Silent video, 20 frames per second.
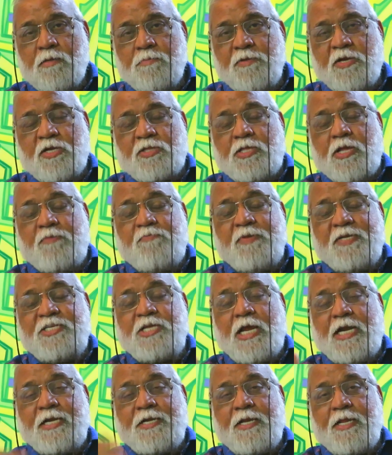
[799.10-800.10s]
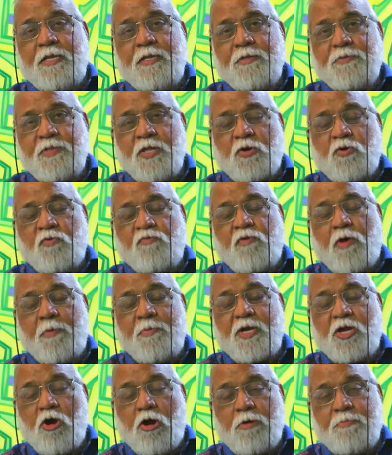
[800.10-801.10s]
because they have majority, they could
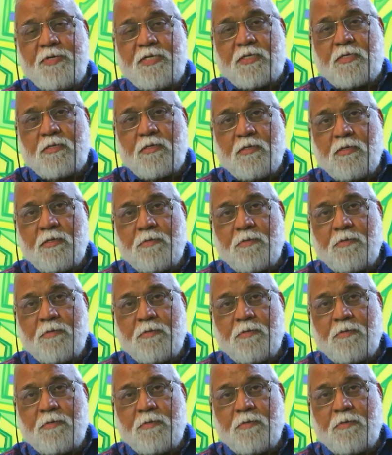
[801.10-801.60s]
form a government.